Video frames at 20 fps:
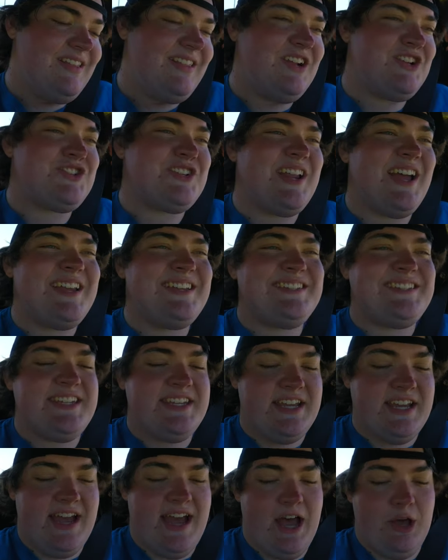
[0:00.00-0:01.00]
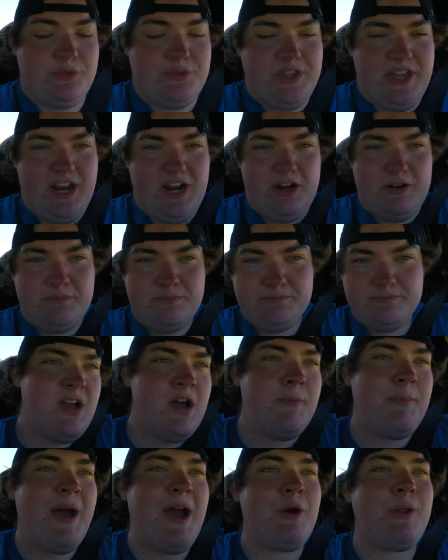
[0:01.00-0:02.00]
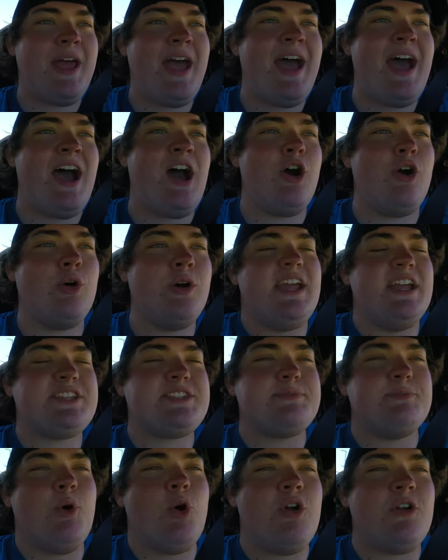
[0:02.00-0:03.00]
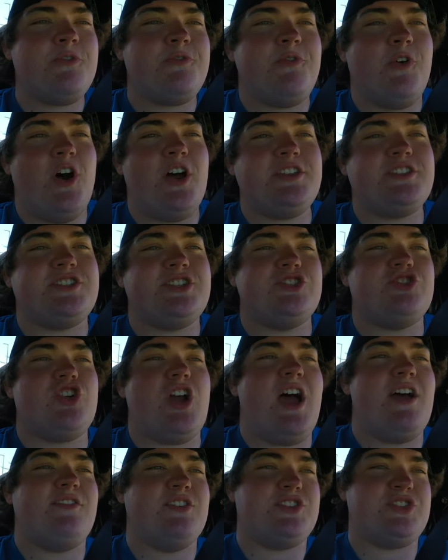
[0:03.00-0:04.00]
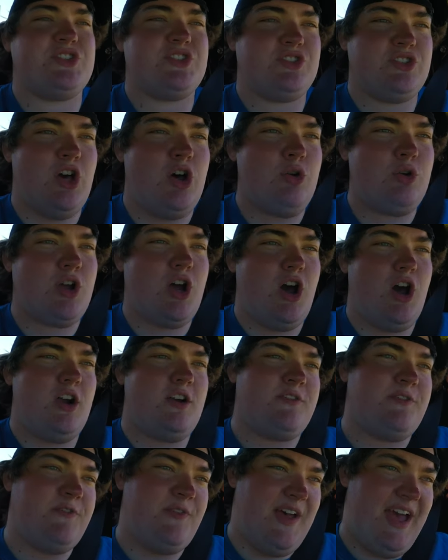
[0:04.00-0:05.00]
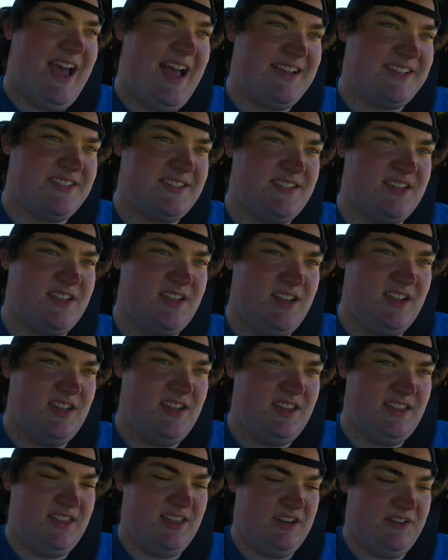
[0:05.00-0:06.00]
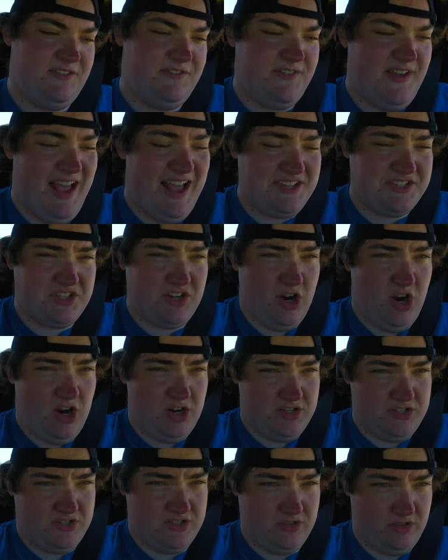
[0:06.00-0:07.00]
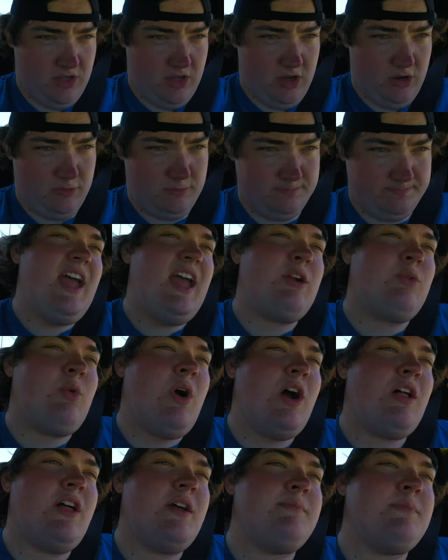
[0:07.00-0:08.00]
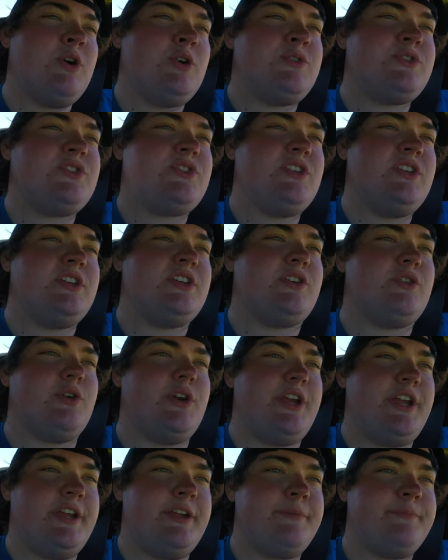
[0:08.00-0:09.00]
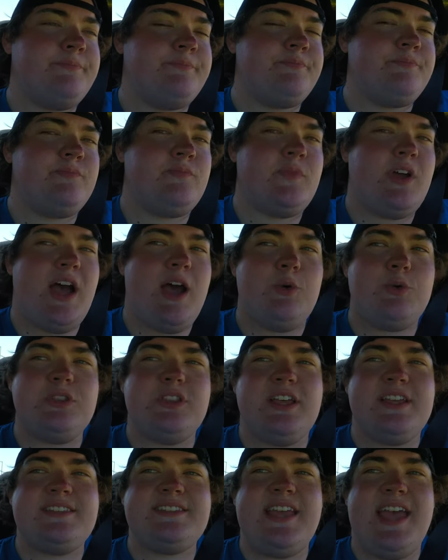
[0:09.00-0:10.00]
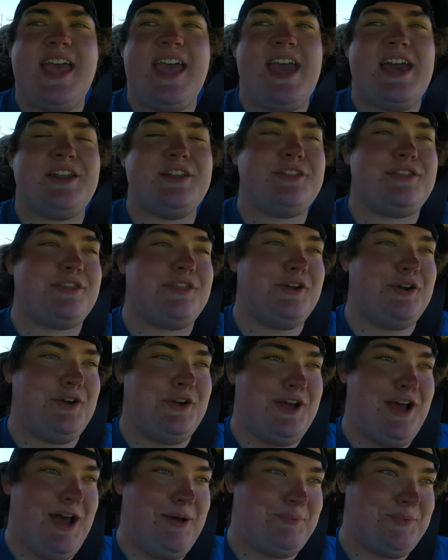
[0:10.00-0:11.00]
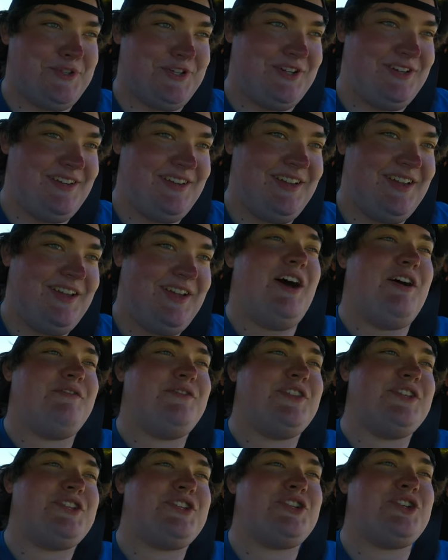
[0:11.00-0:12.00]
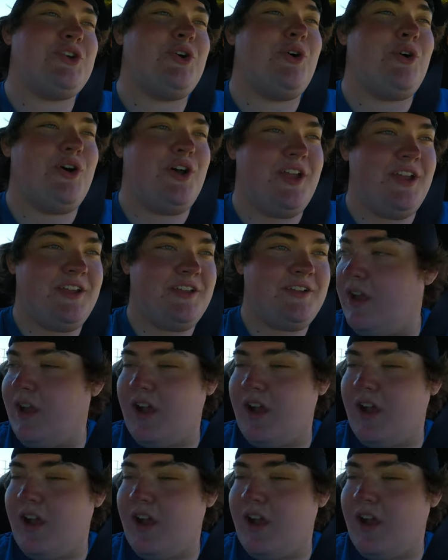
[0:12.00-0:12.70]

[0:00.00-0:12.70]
There's an idea out there about how it's more fun to drive a slow car fast than a fast car slow. And while I mostly agree, I would like to add a third option of the joy